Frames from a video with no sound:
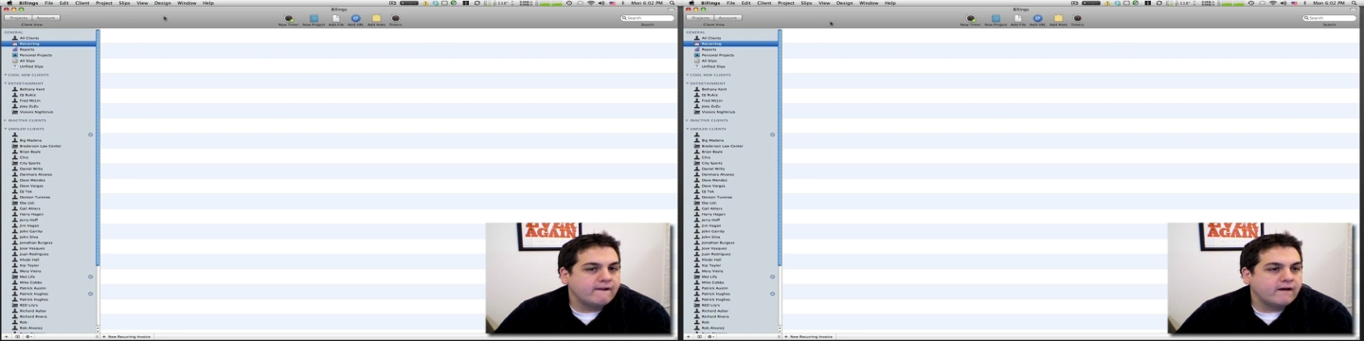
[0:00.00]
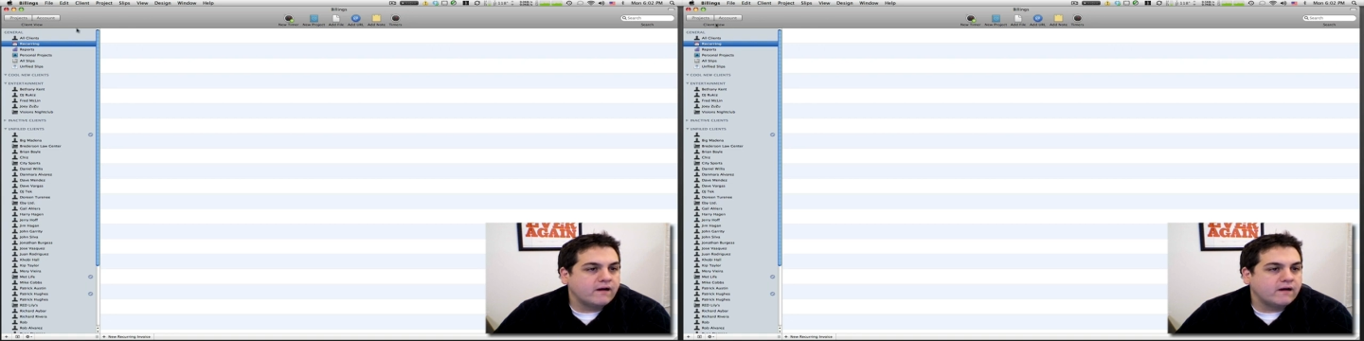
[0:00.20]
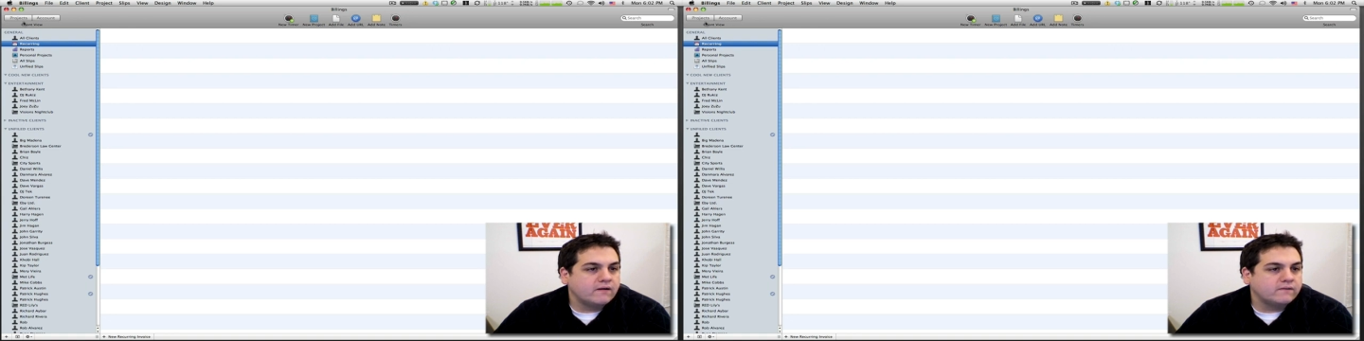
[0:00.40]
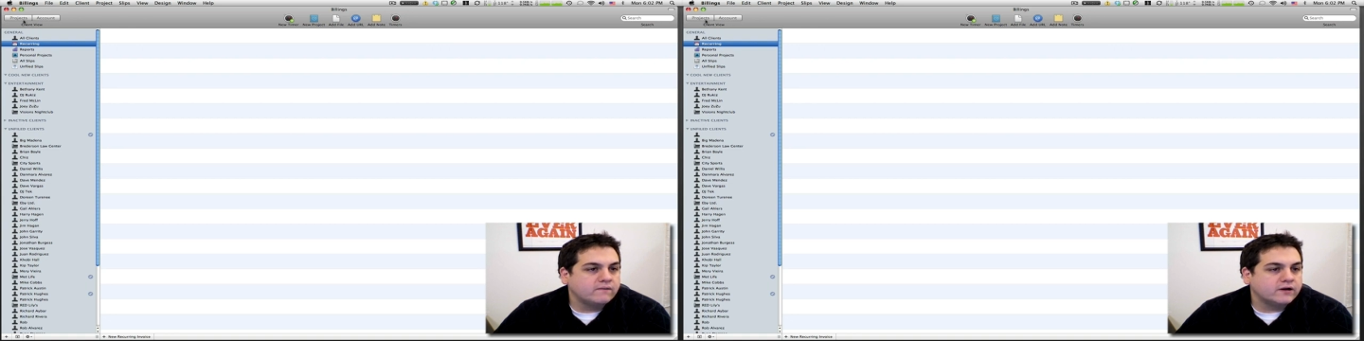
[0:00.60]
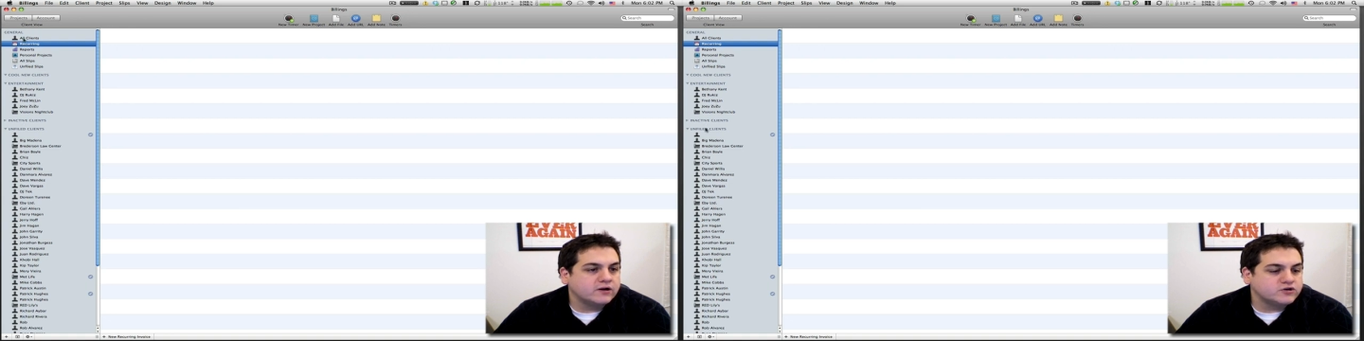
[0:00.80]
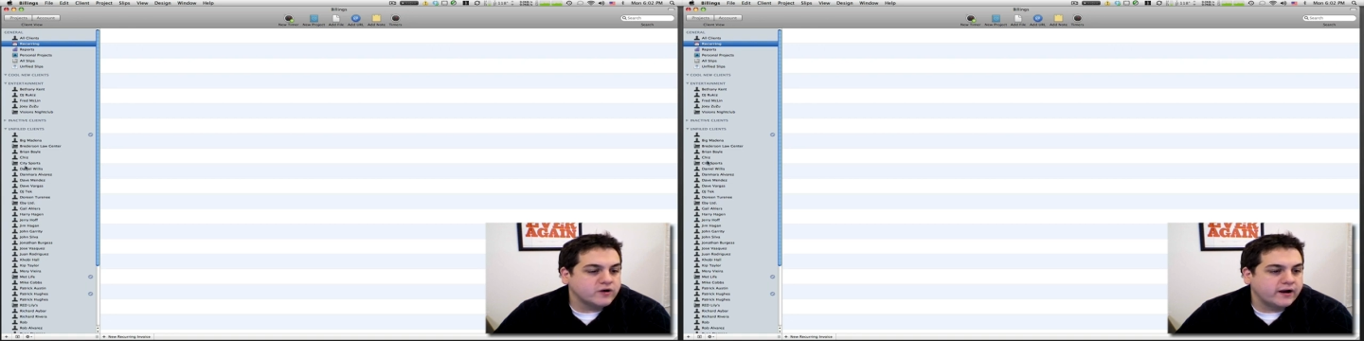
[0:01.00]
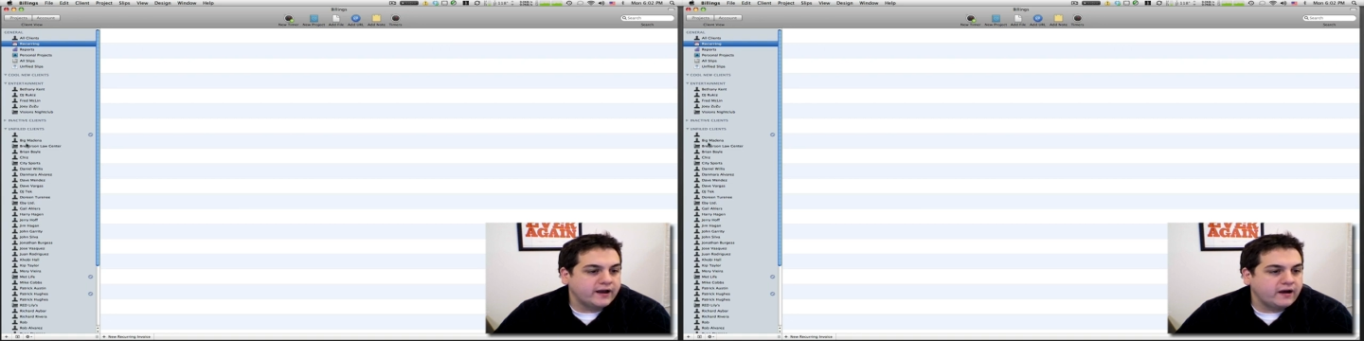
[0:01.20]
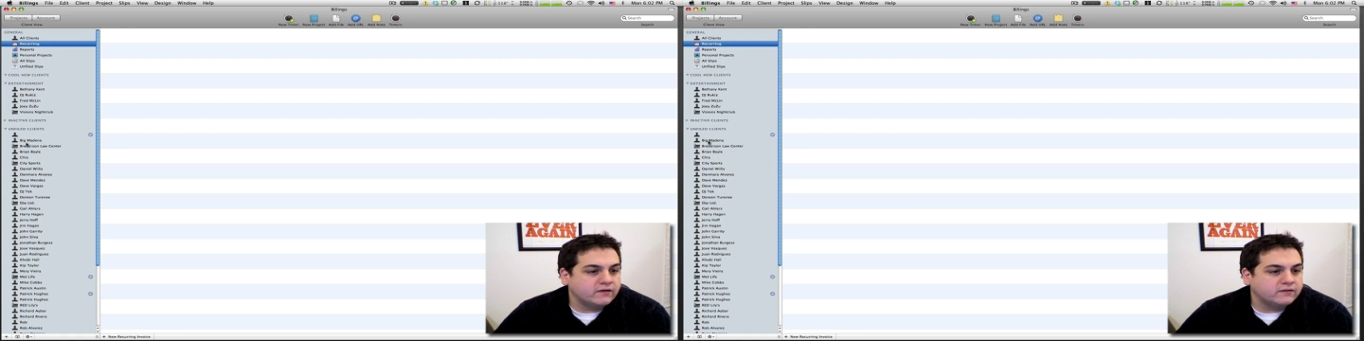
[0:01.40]
uh, we're going to try it
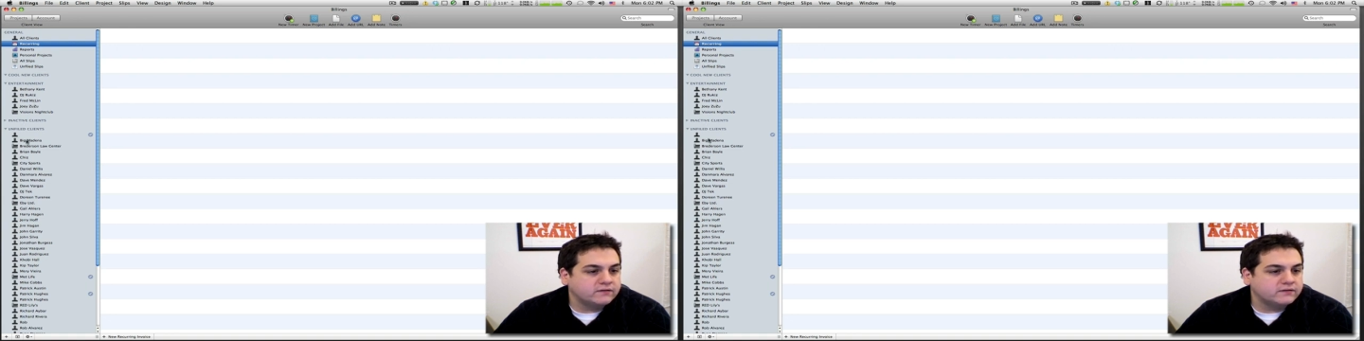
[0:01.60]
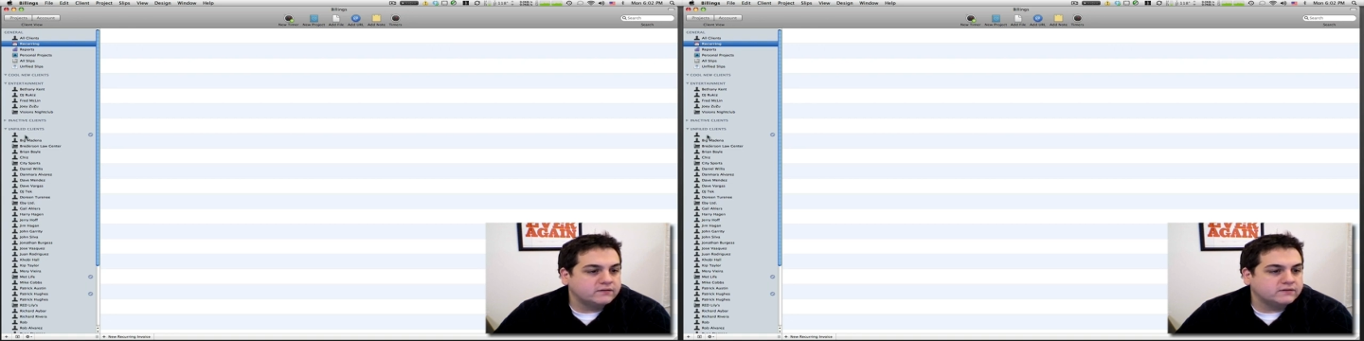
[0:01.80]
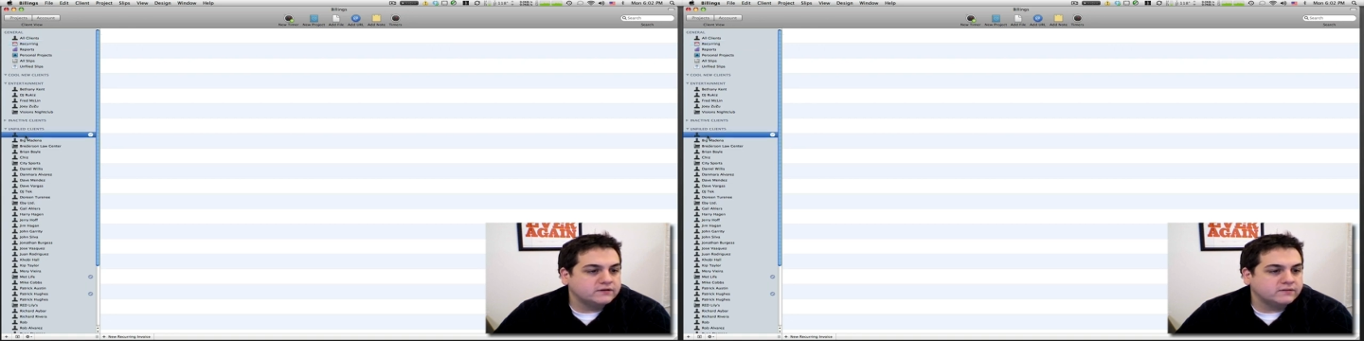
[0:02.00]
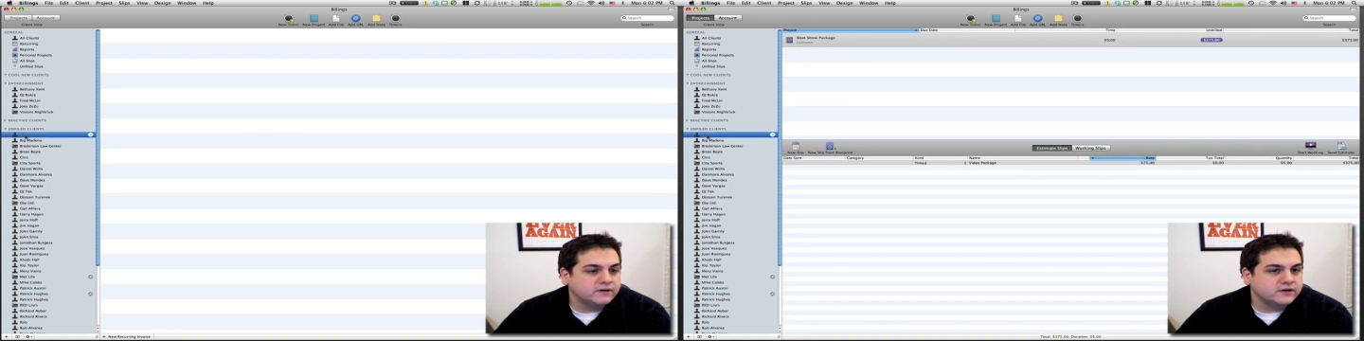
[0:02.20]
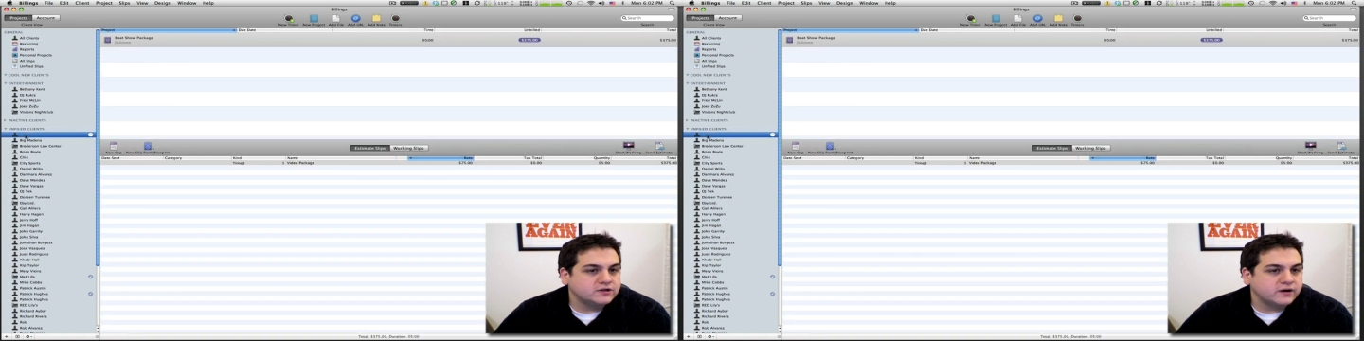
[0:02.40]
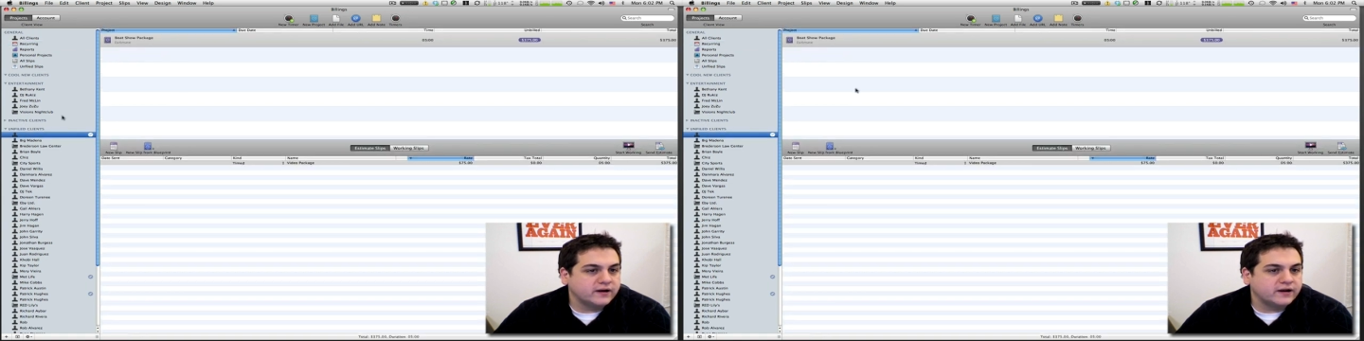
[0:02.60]
out. So we're going to try it